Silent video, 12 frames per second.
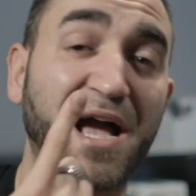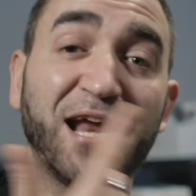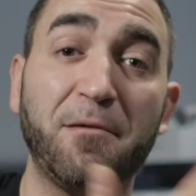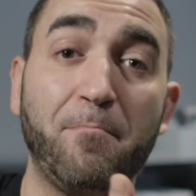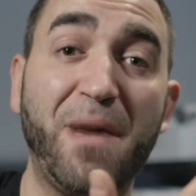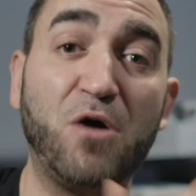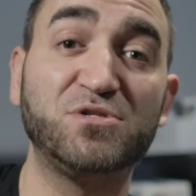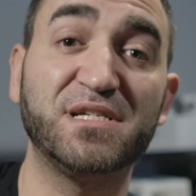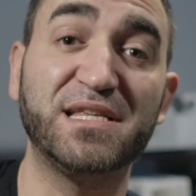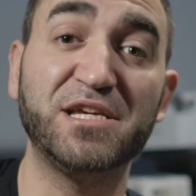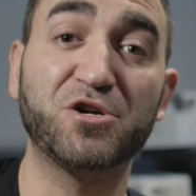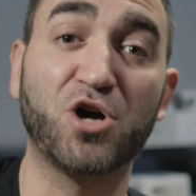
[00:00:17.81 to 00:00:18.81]
going to mount it
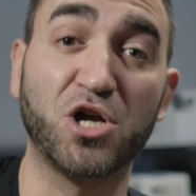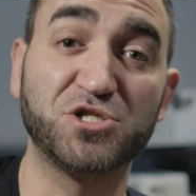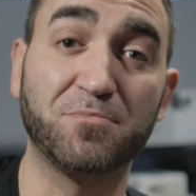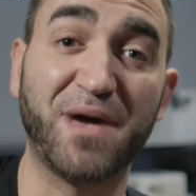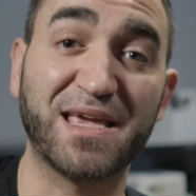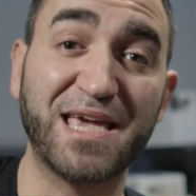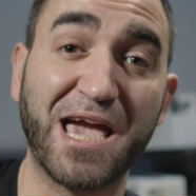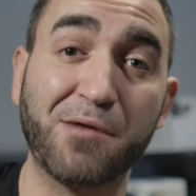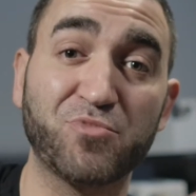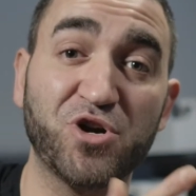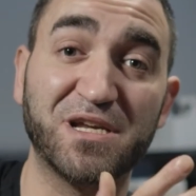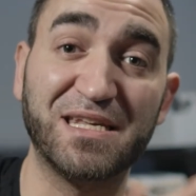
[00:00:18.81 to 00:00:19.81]
here onto my
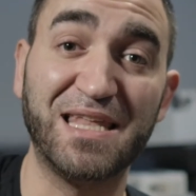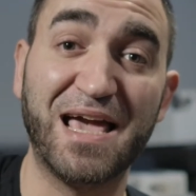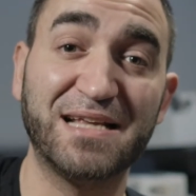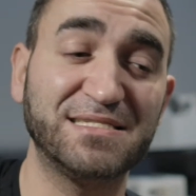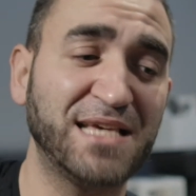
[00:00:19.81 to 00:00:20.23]
camera and lens,